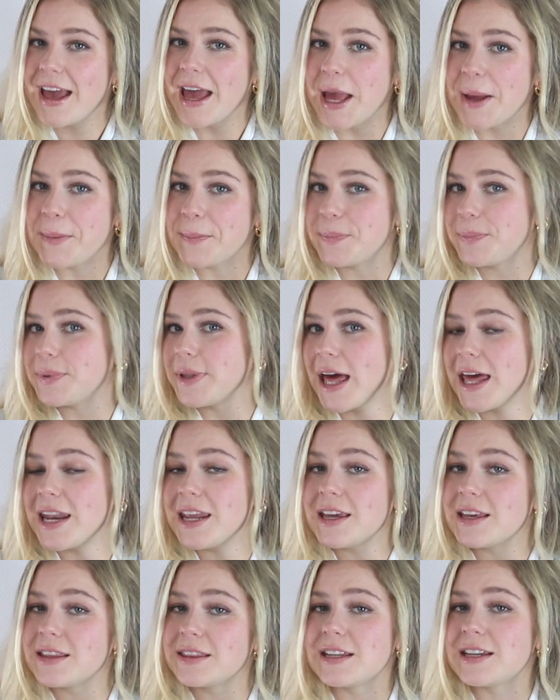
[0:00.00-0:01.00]
and
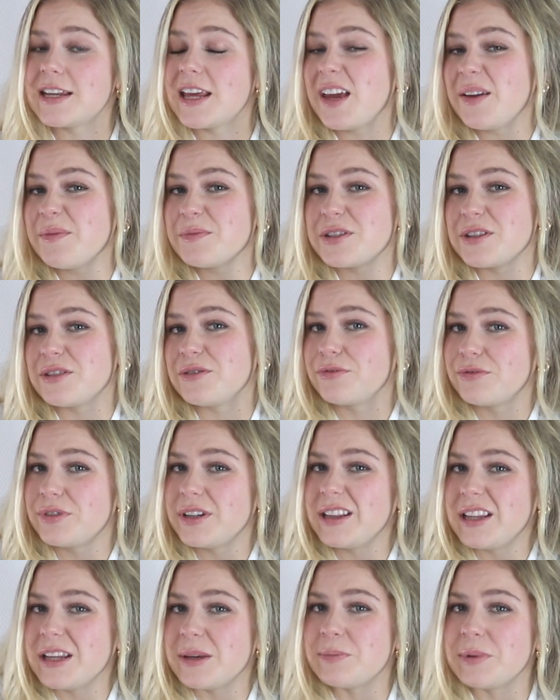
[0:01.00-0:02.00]
planning in the name should
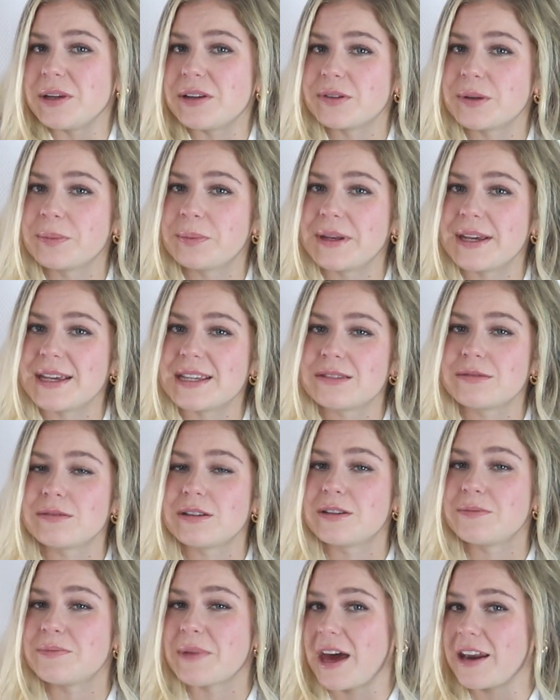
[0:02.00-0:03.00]
really be replaced
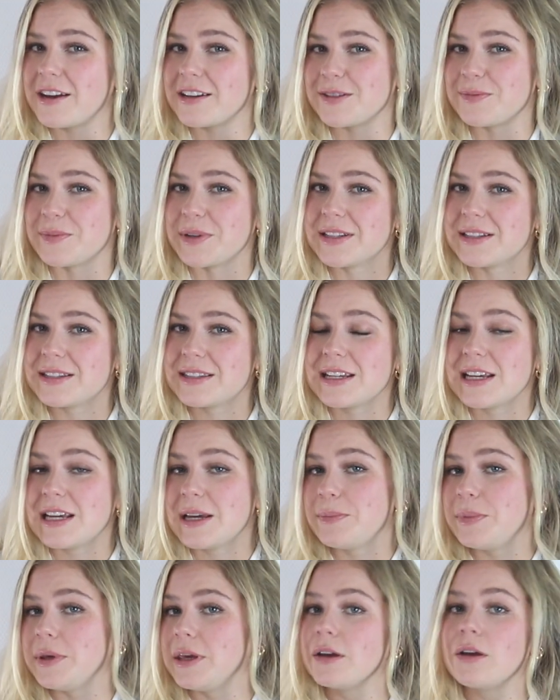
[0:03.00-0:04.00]
with management,
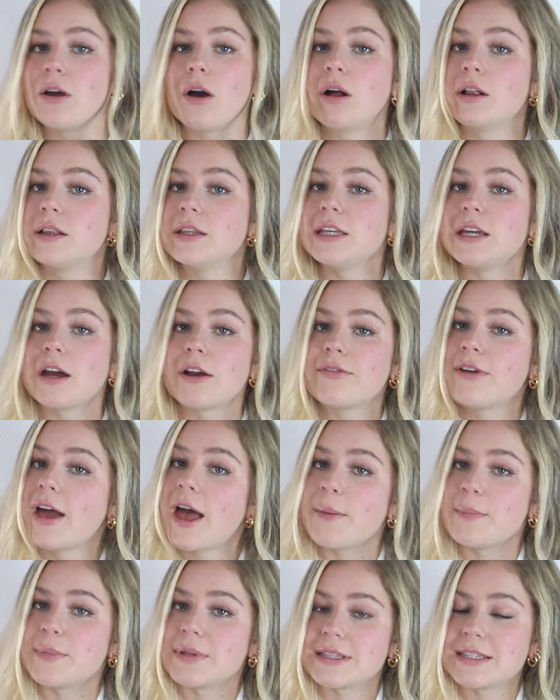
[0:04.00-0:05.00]
being called
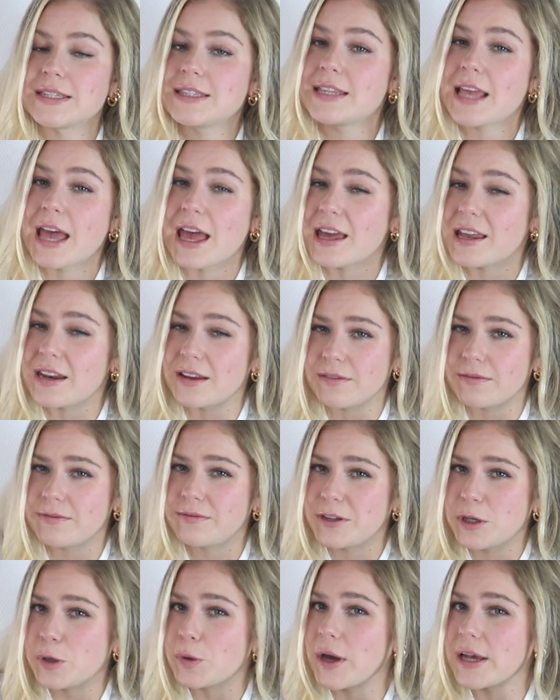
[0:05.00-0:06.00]
ERM instead if
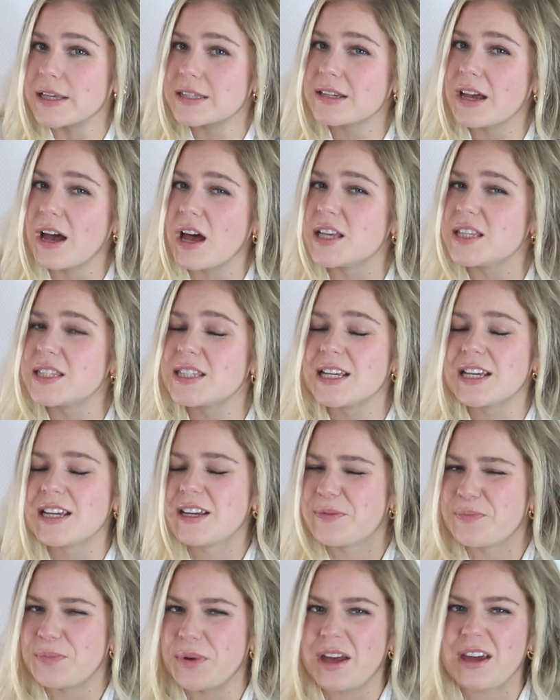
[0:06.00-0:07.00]
you ask us,
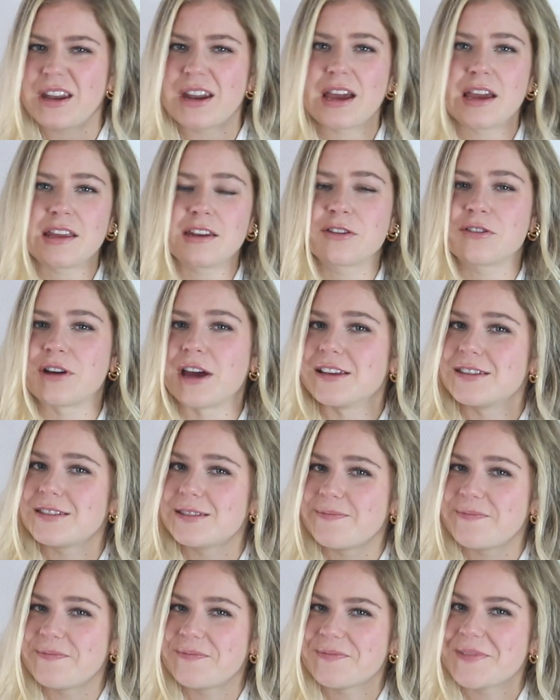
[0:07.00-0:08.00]
but I digress.
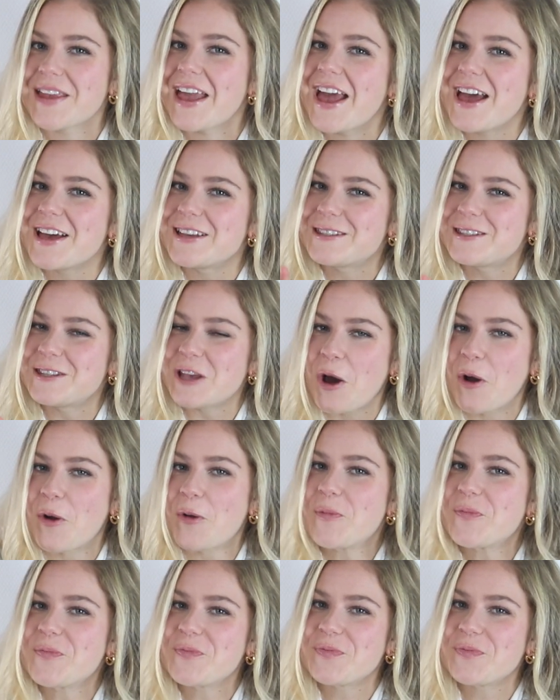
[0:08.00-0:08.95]
So,